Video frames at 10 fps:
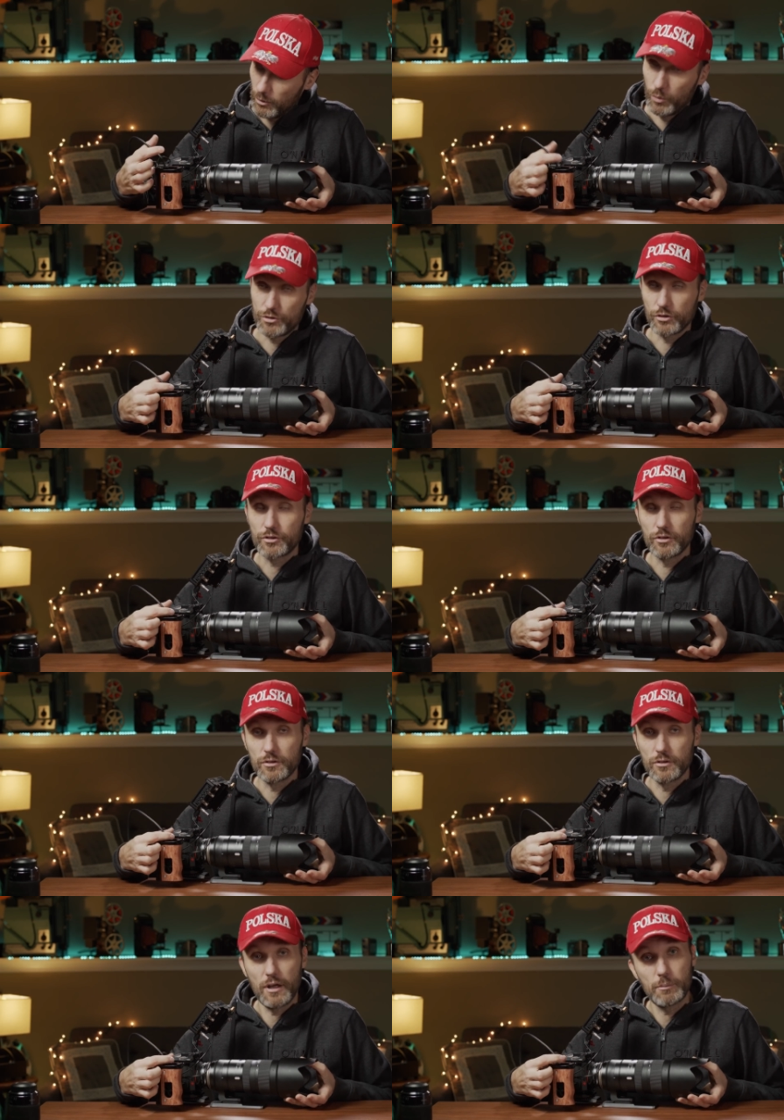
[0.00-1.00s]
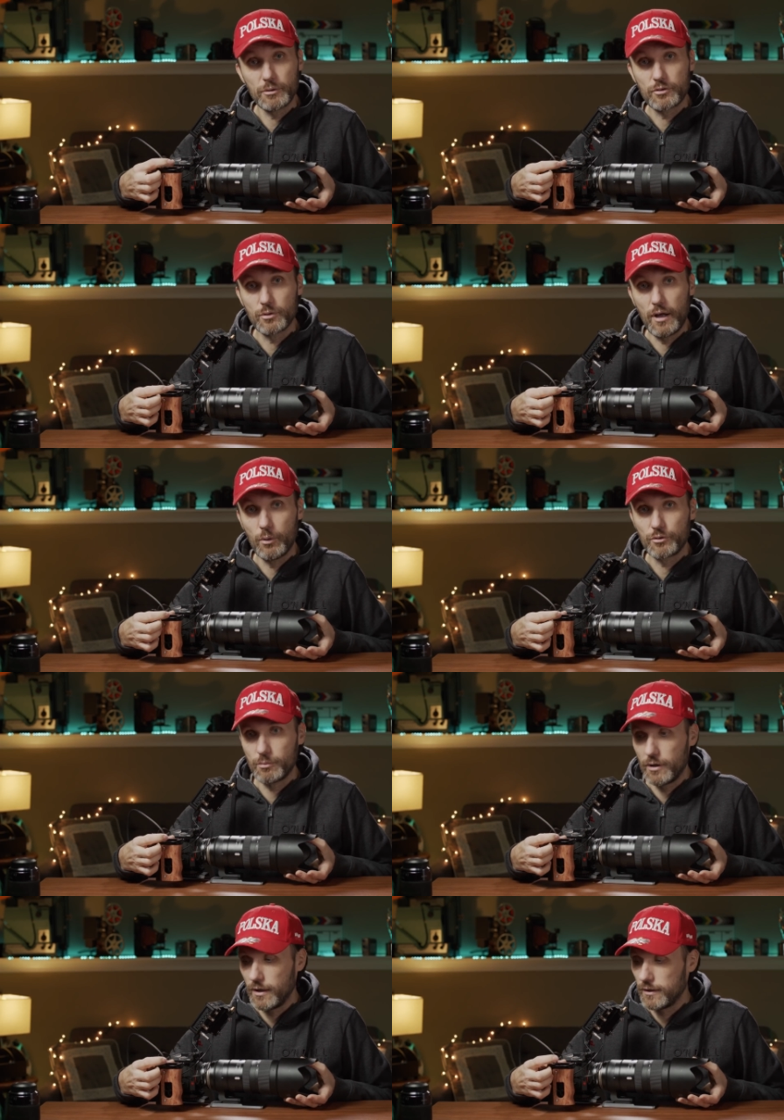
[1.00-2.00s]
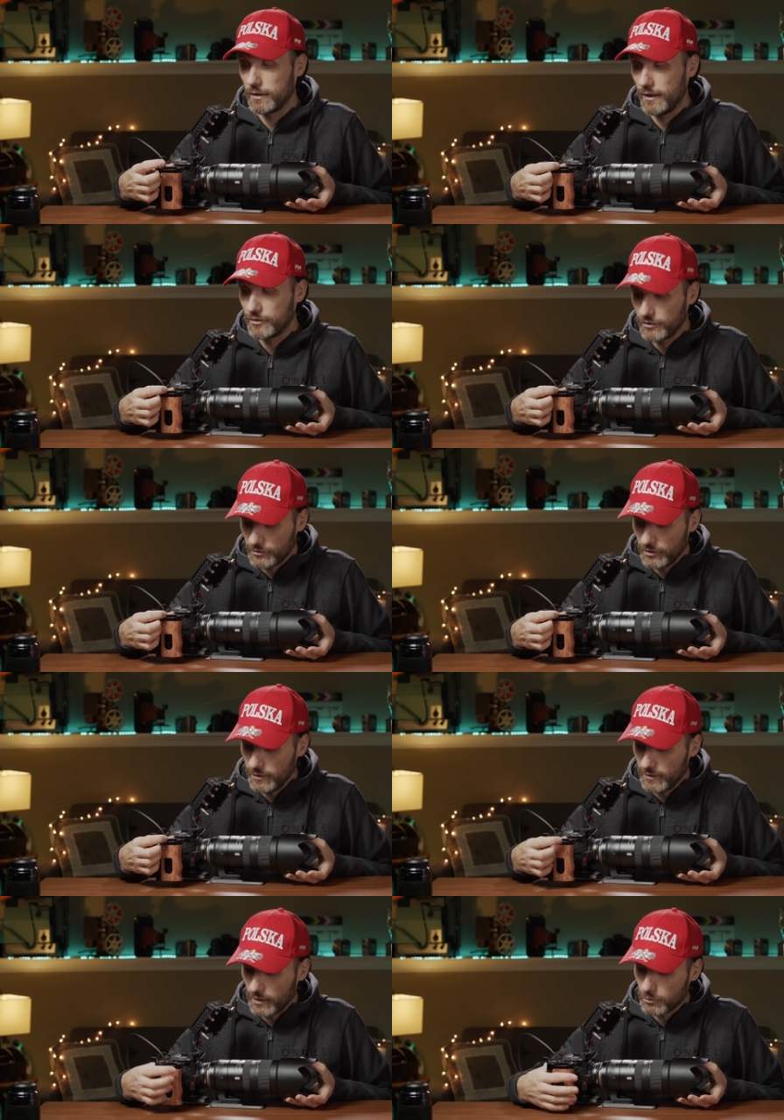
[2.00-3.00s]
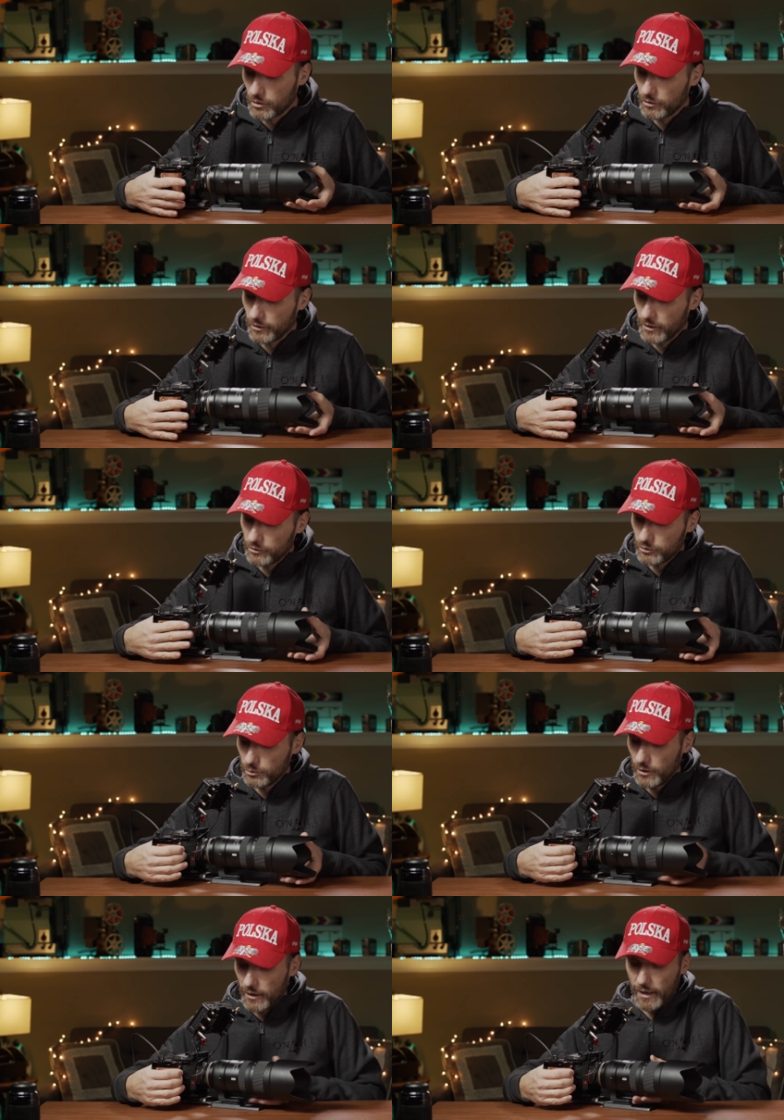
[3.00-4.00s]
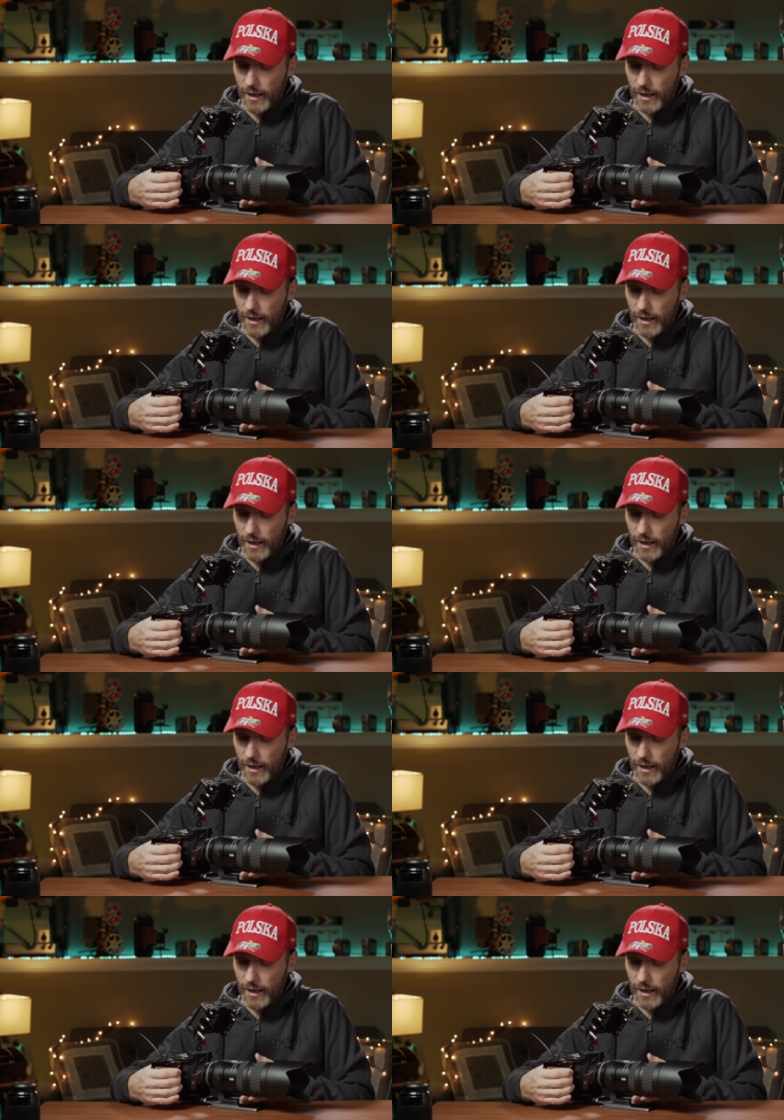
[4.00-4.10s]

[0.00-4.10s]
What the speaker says: which also happens to house my SSD that I'm recording onto.